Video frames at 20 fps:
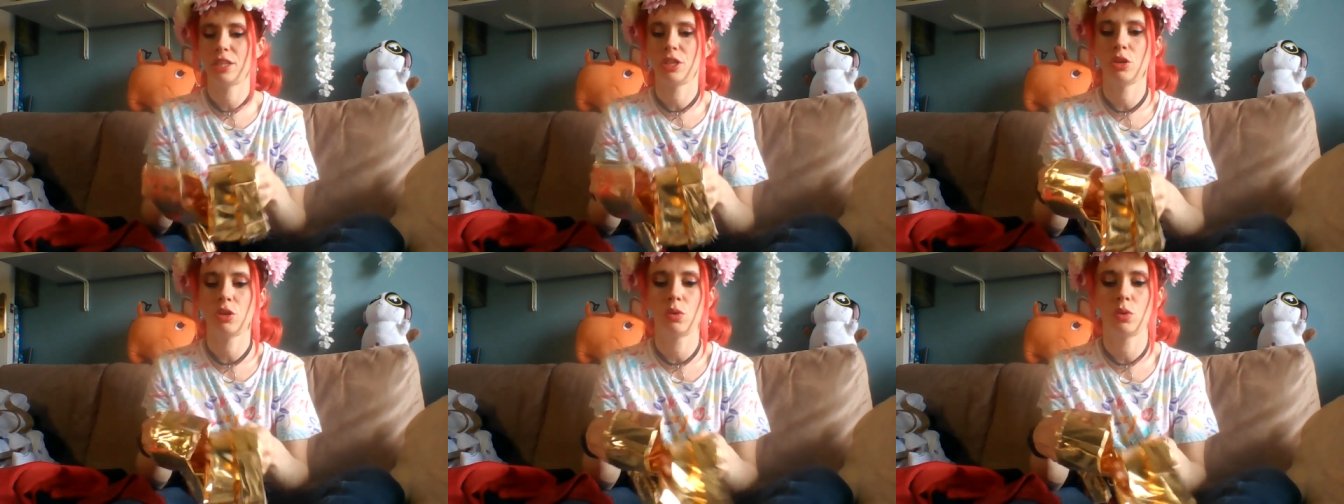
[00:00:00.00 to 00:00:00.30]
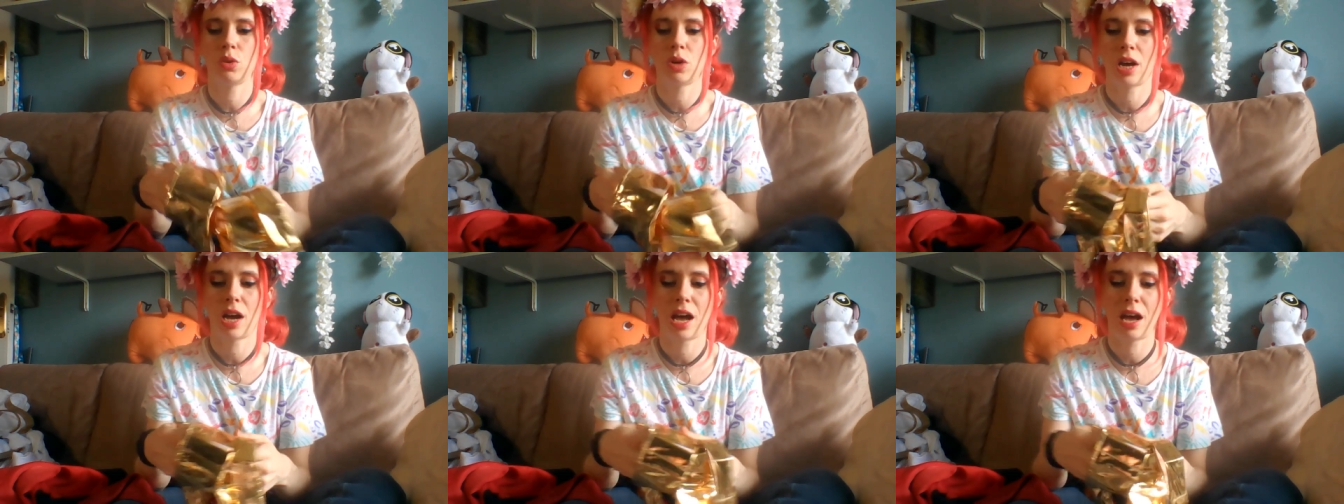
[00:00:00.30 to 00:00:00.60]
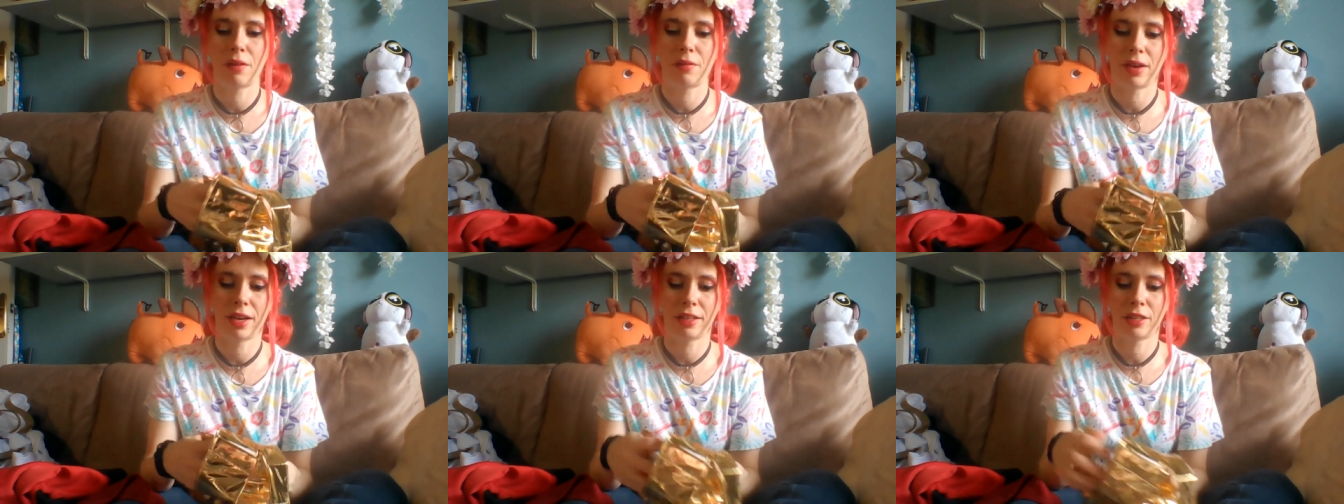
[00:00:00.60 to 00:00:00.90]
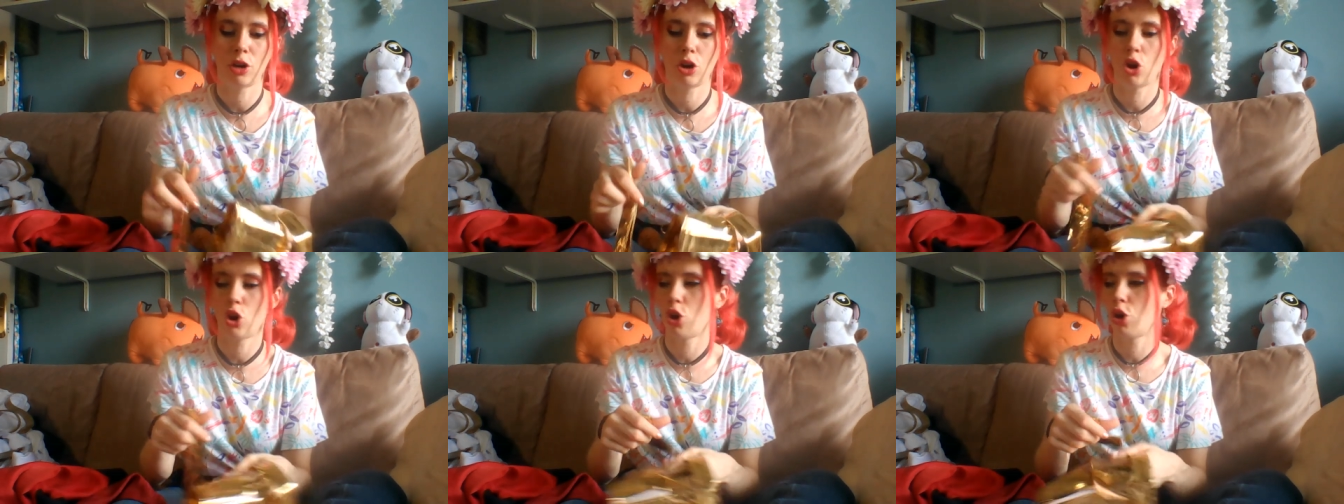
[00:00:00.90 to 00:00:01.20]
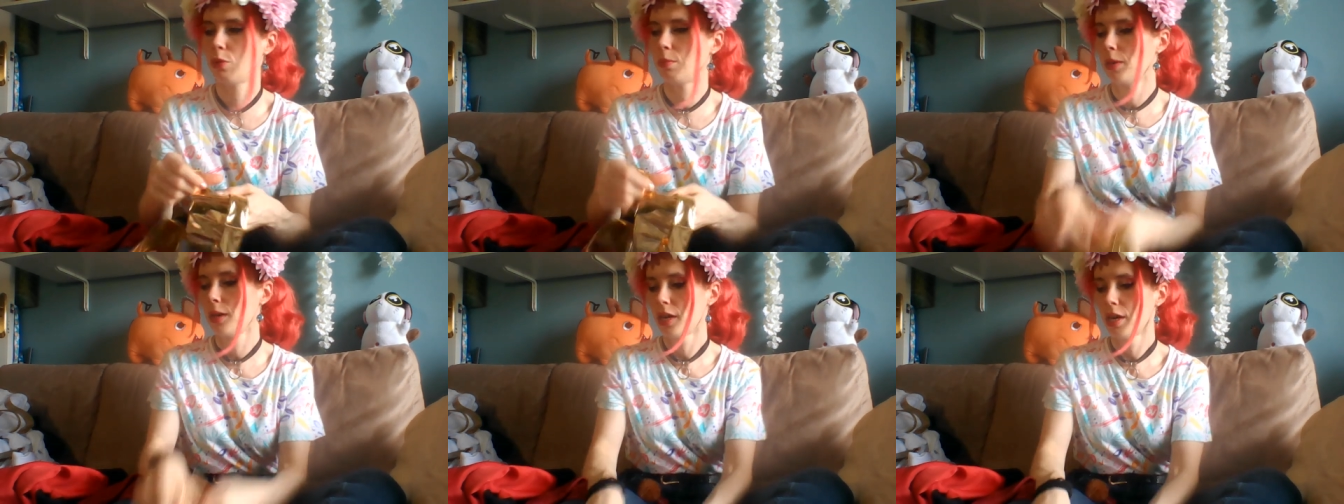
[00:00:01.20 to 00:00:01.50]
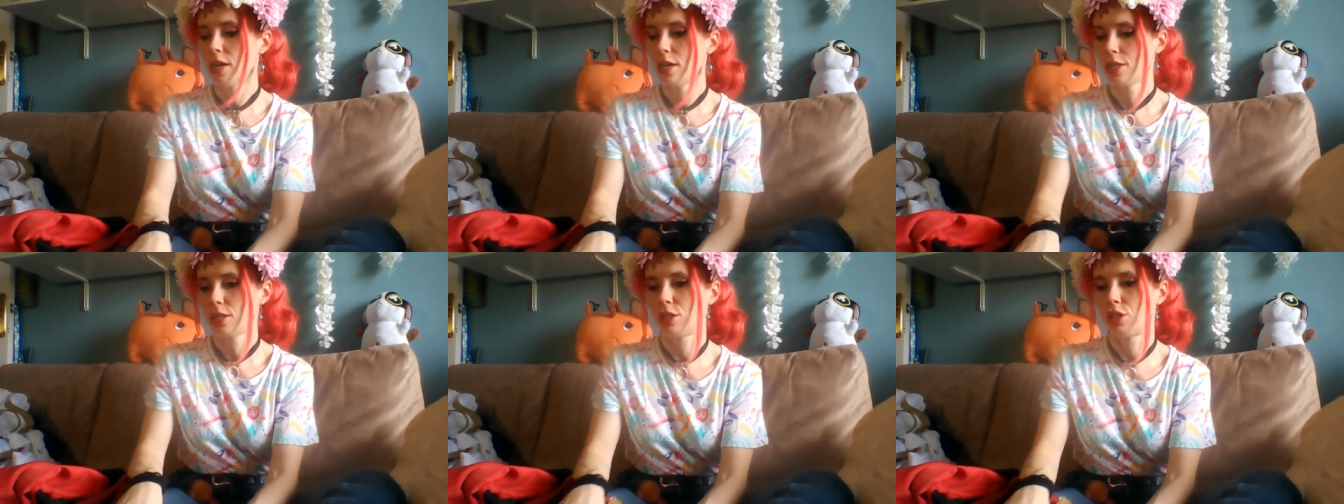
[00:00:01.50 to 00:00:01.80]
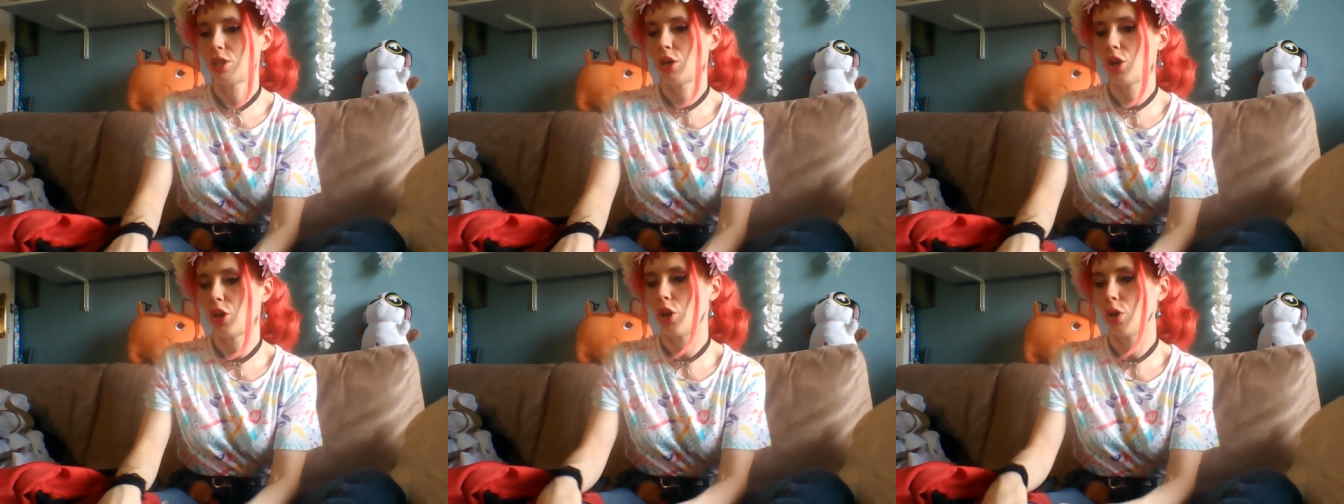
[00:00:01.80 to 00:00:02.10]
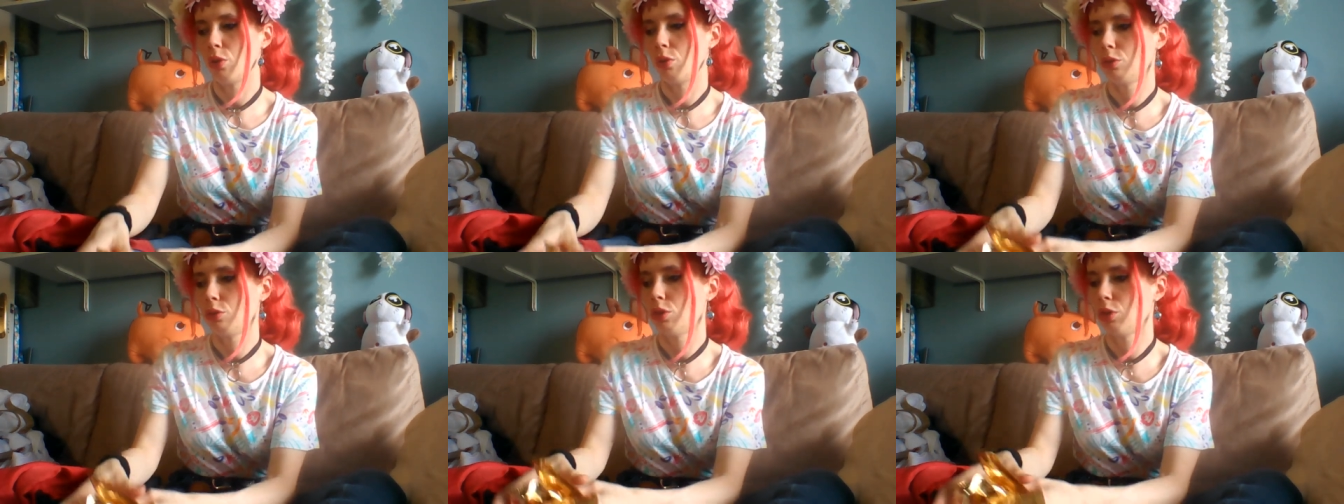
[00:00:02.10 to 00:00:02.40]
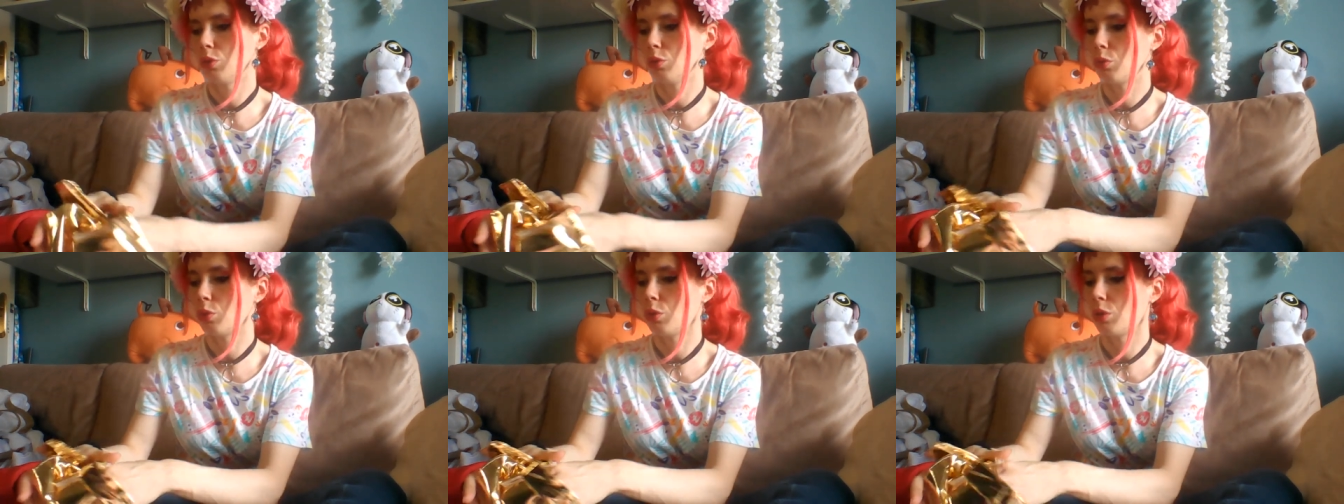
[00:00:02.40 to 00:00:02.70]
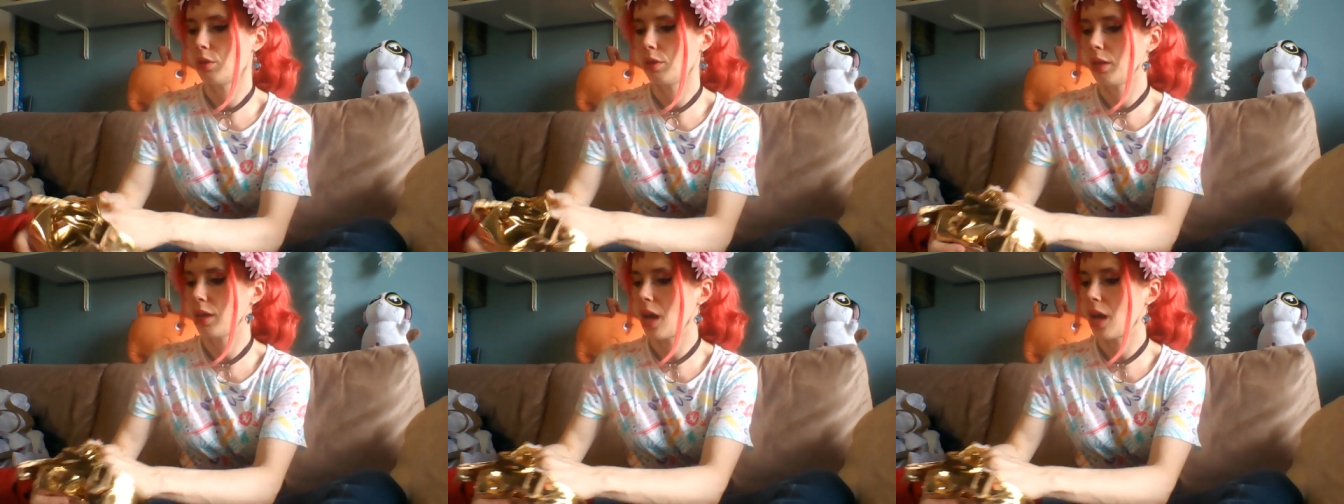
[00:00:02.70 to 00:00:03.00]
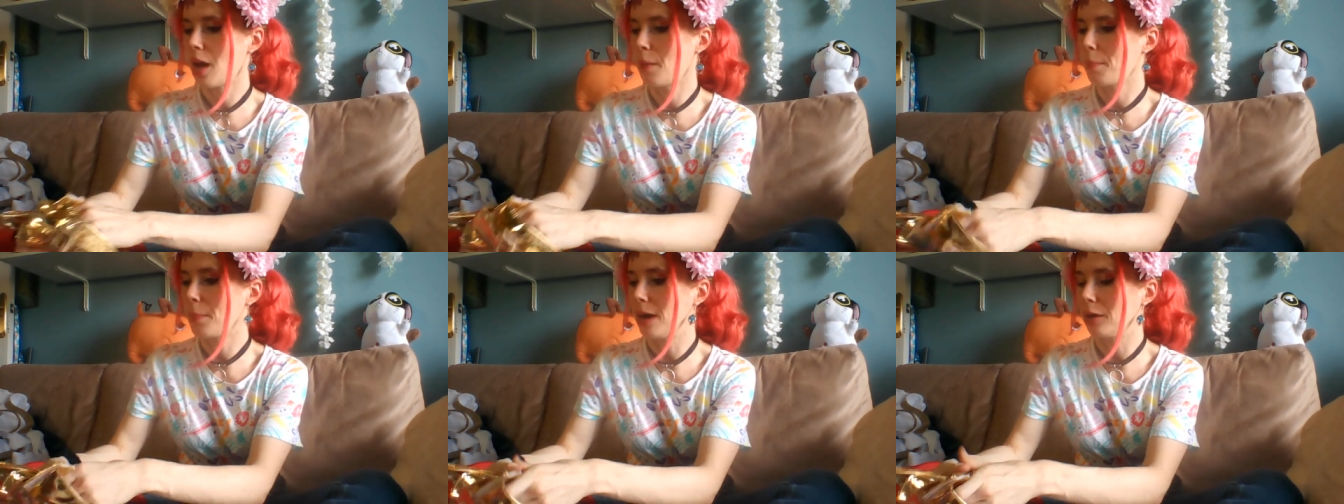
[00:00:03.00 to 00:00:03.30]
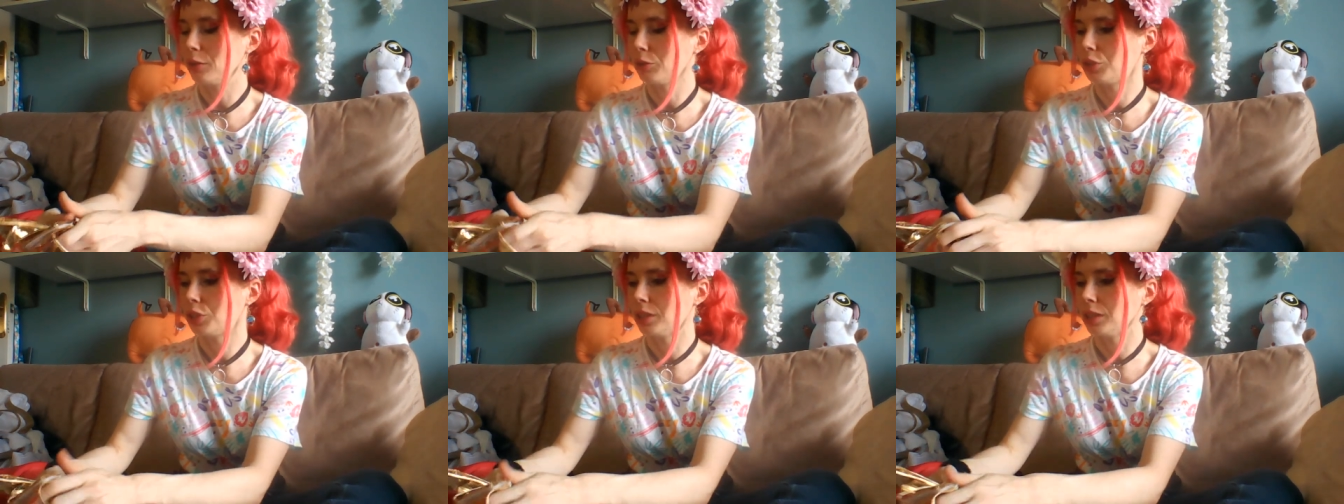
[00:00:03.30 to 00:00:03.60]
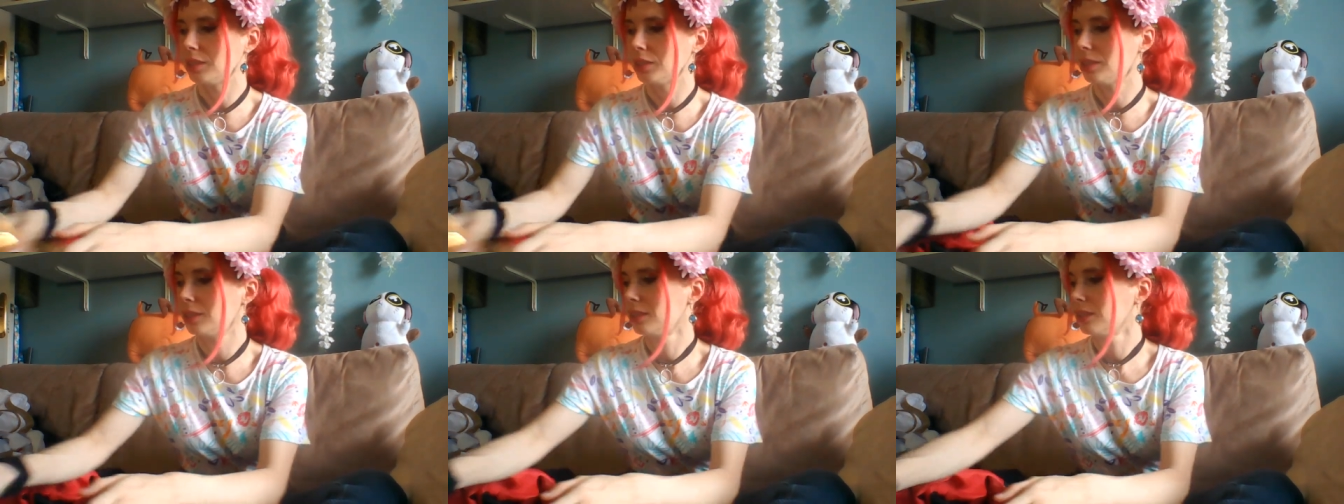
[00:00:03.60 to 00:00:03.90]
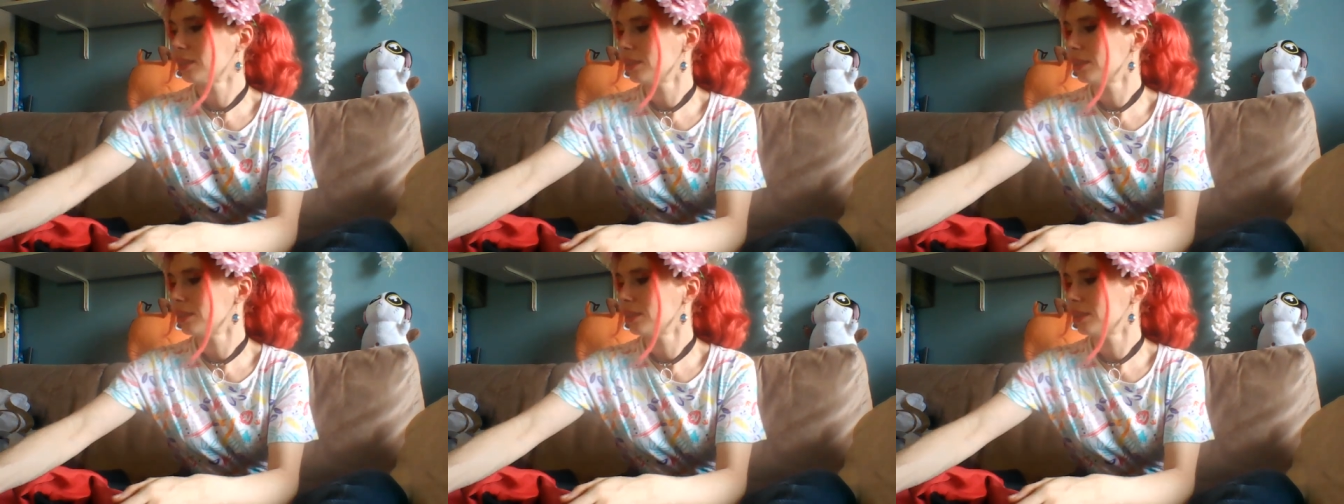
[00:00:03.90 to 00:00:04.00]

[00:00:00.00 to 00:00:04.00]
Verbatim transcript: you have at home, so don't worry about it.